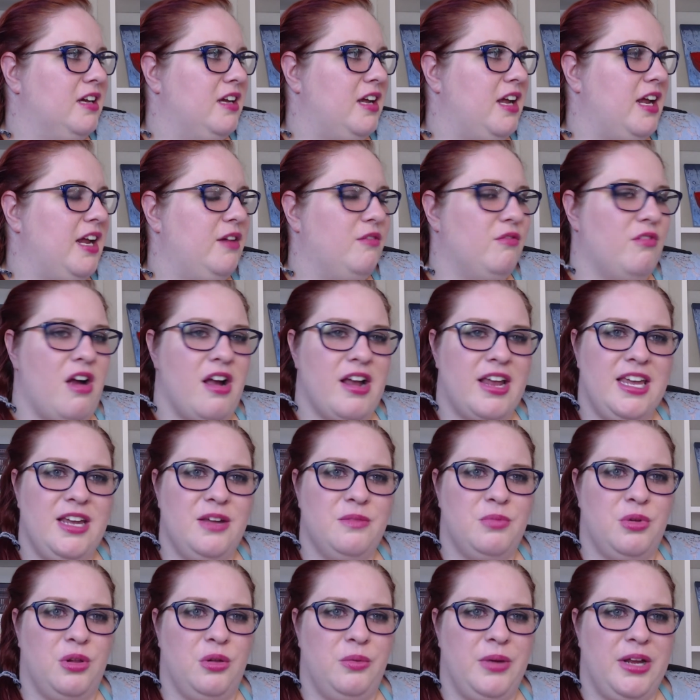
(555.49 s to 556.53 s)
in Rocky
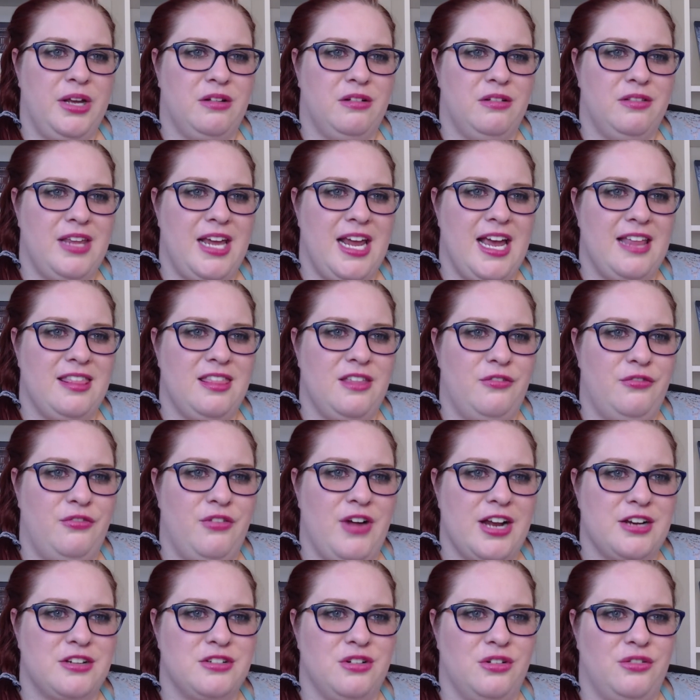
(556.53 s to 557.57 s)
and Bullwinkle, they had the
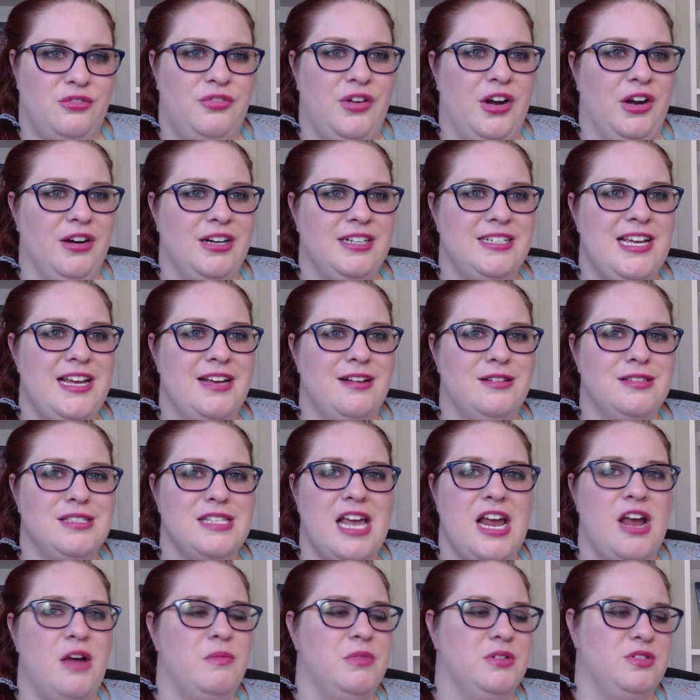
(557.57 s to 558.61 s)
fractured fairy tales.
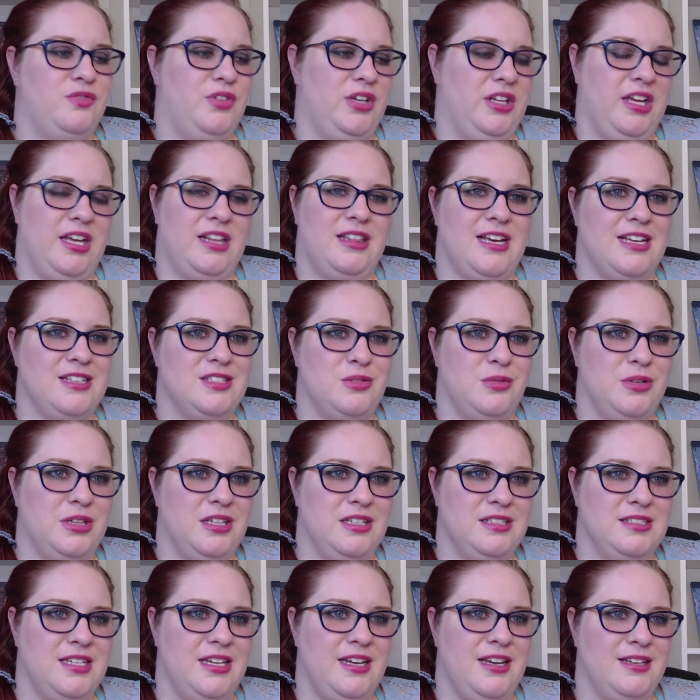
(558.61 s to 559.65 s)
I almost feel like that's what
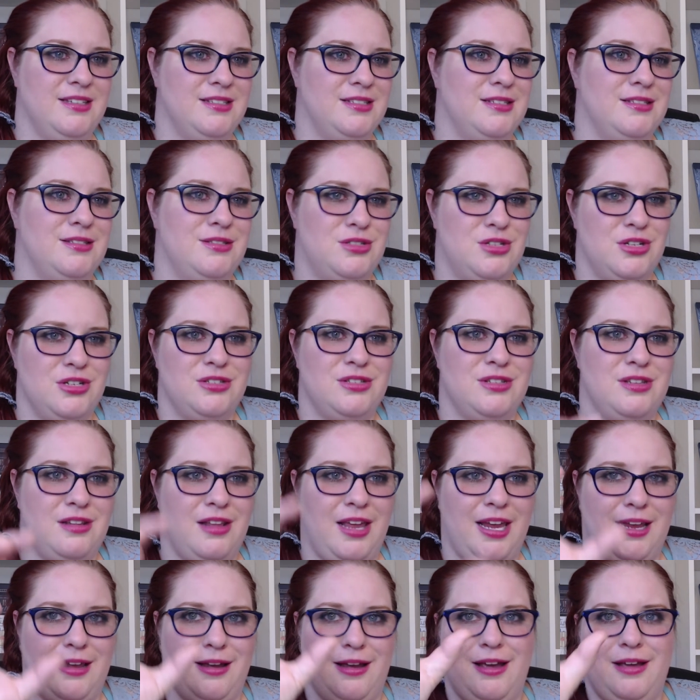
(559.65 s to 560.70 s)
this is. It's just
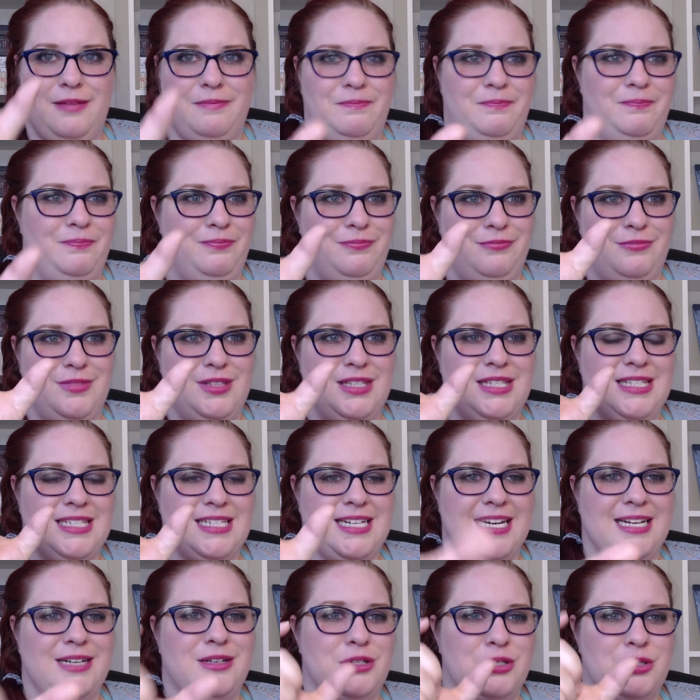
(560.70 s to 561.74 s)
like a
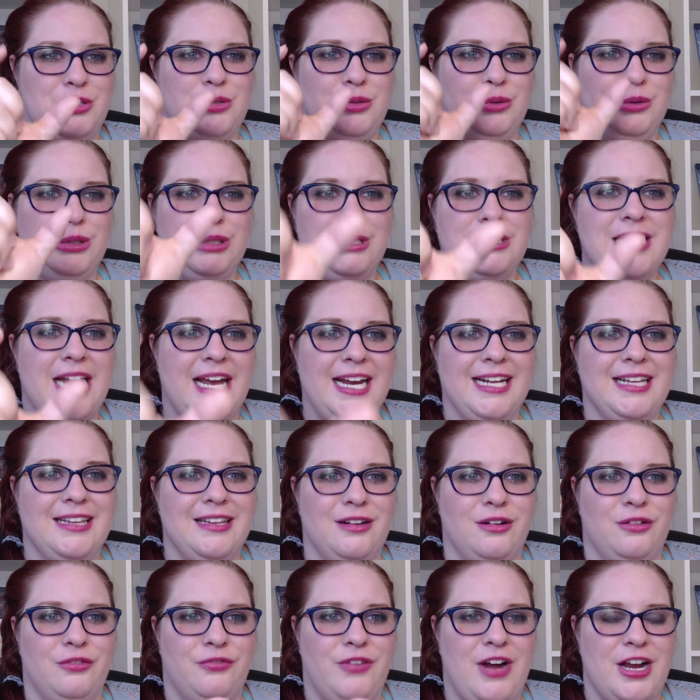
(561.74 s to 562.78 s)
tiny
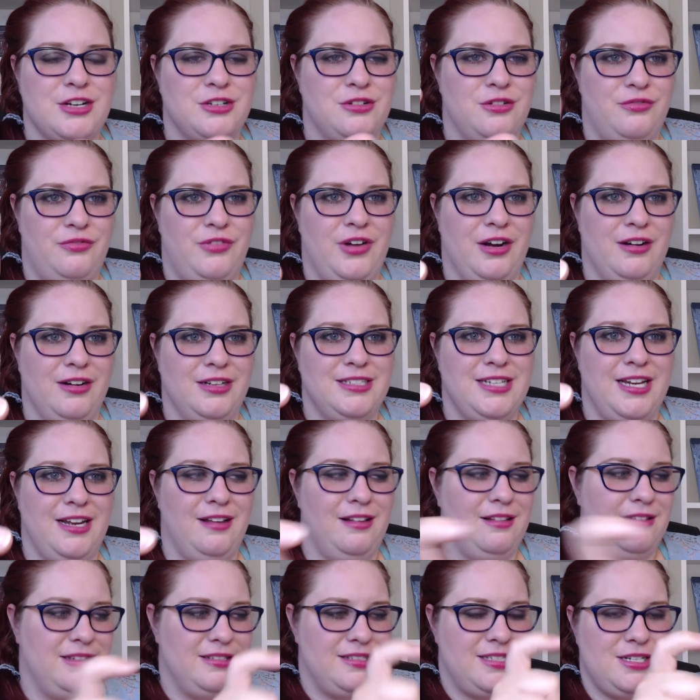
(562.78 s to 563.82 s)
little fractured fairy
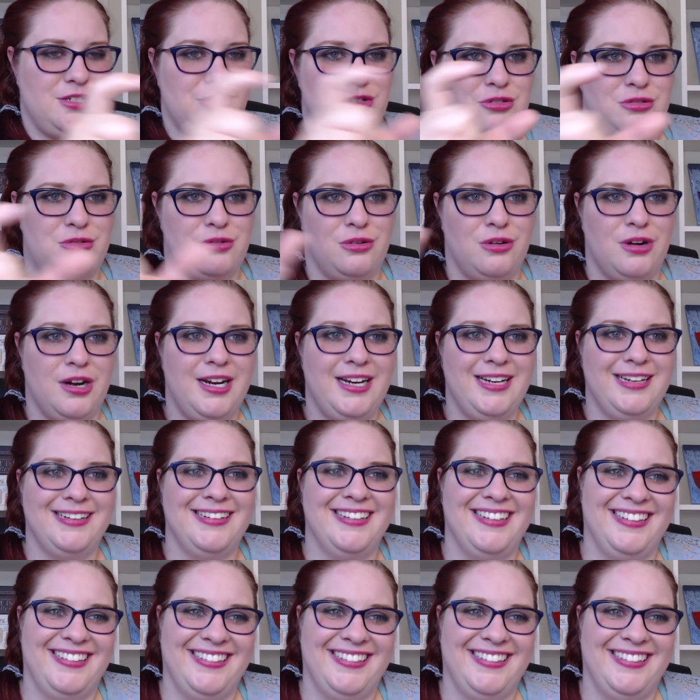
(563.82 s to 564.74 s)
tale is each story.